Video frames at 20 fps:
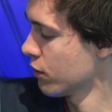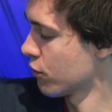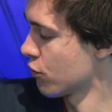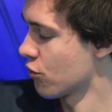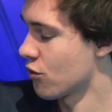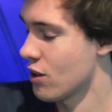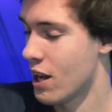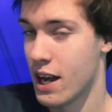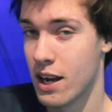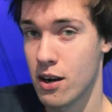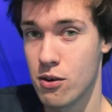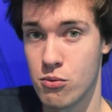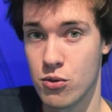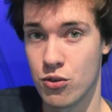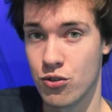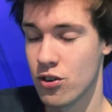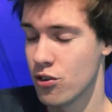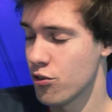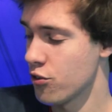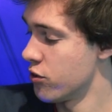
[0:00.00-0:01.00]
Just add a
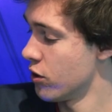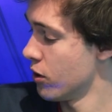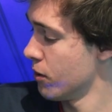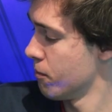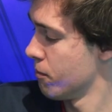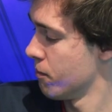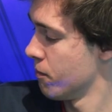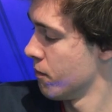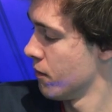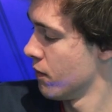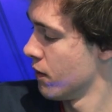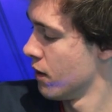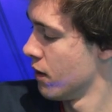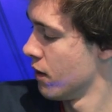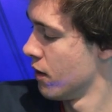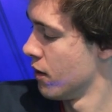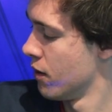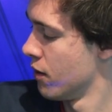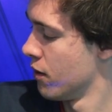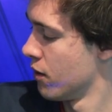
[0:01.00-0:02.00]
resistor,
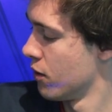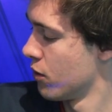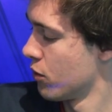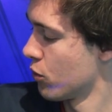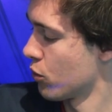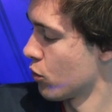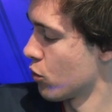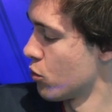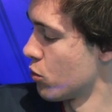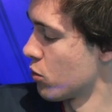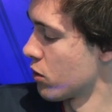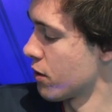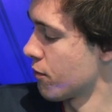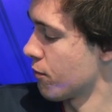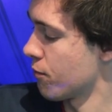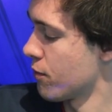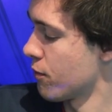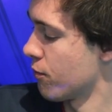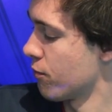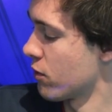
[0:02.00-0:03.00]
call
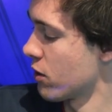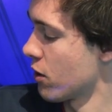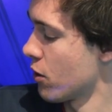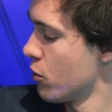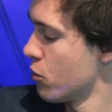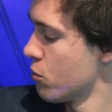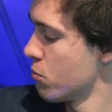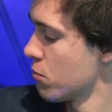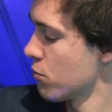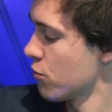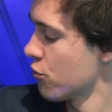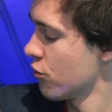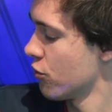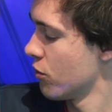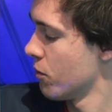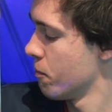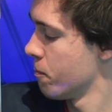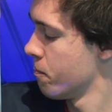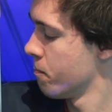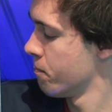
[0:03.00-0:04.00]
it 50 ohms.